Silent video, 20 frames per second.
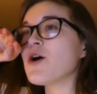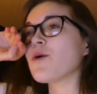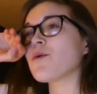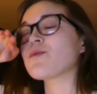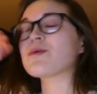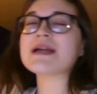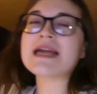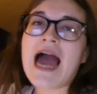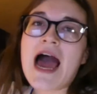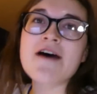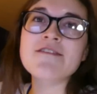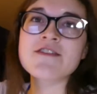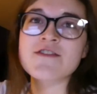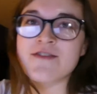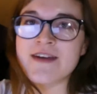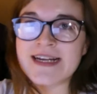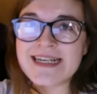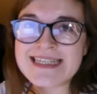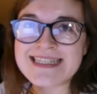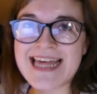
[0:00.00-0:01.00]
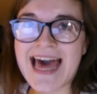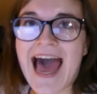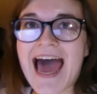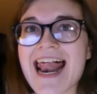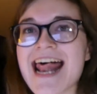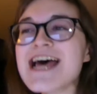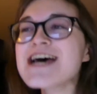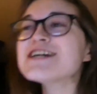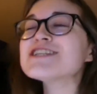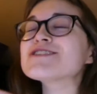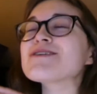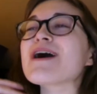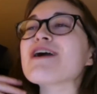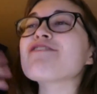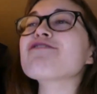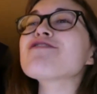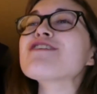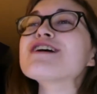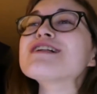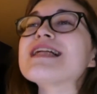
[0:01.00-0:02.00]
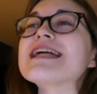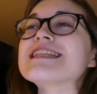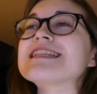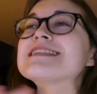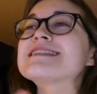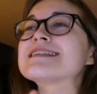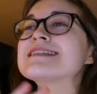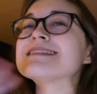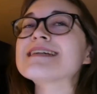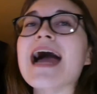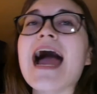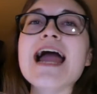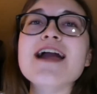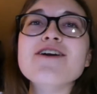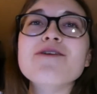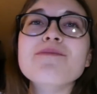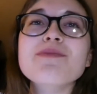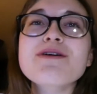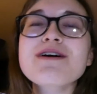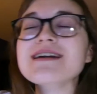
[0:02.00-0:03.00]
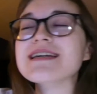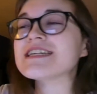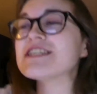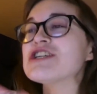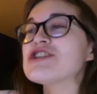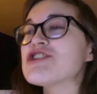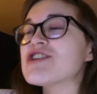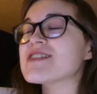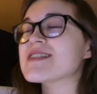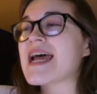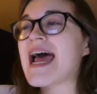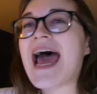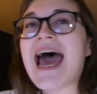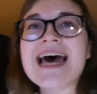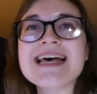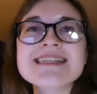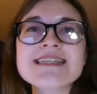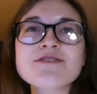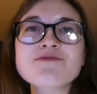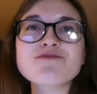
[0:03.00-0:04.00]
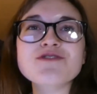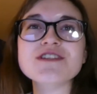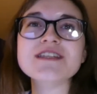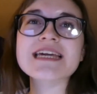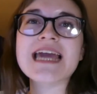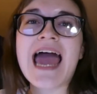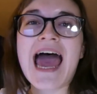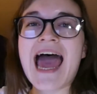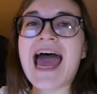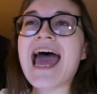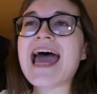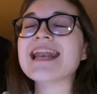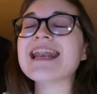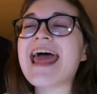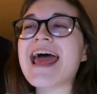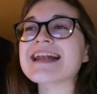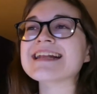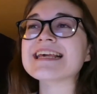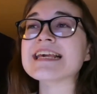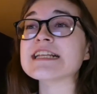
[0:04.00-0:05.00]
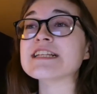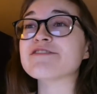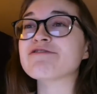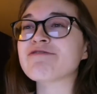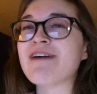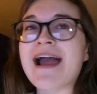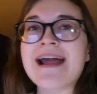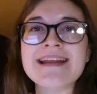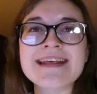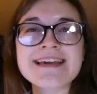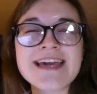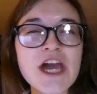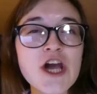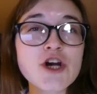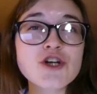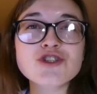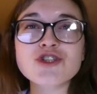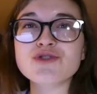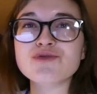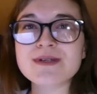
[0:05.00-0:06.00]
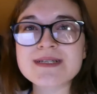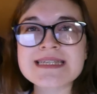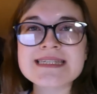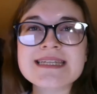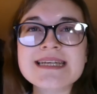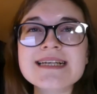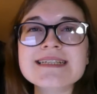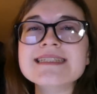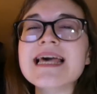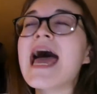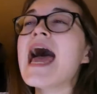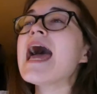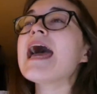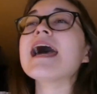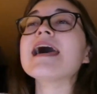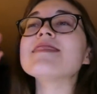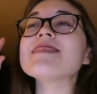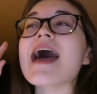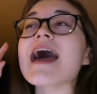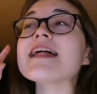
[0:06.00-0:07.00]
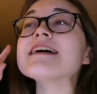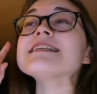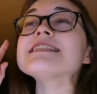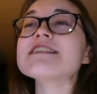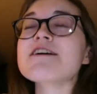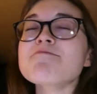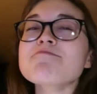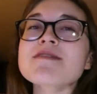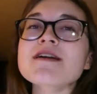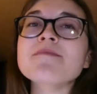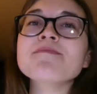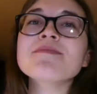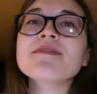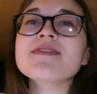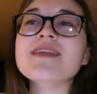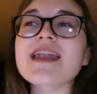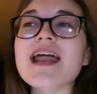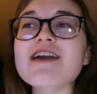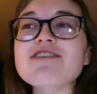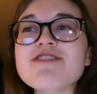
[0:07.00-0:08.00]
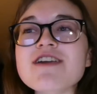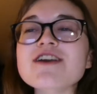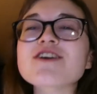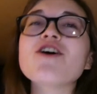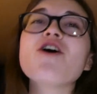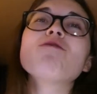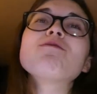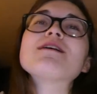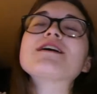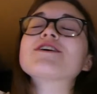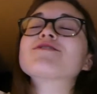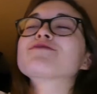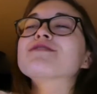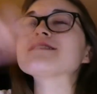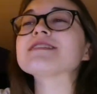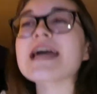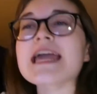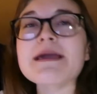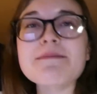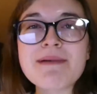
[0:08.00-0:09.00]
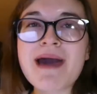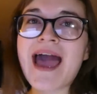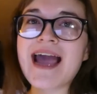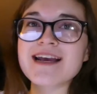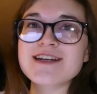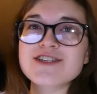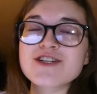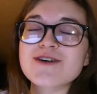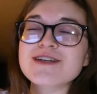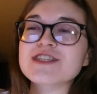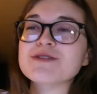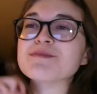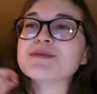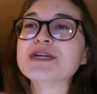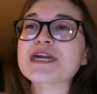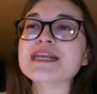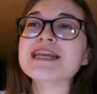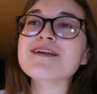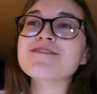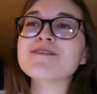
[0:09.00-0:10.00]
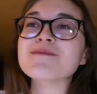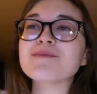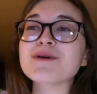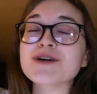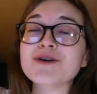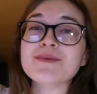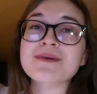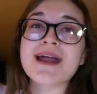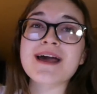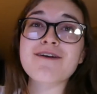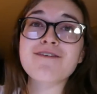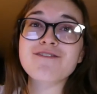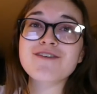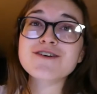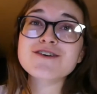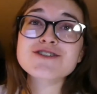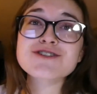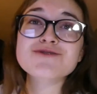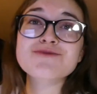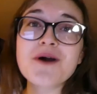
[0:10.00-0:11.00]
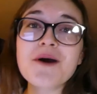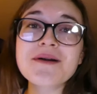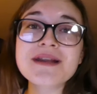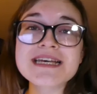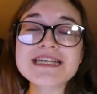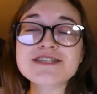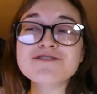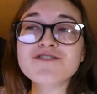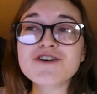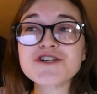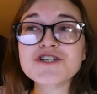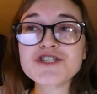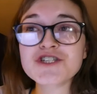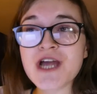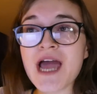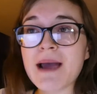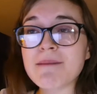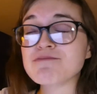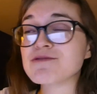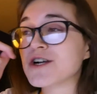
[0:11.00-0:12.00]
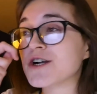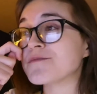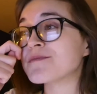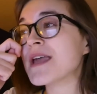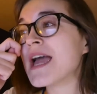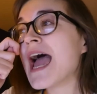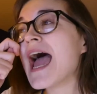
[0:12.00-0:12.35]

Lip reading: We have to fix that. So I feel like this entire book, he just hasn't really had any defining characteristics. And that is something that I think we can relate back to at the beginning of the book when I first wrote his first chapter.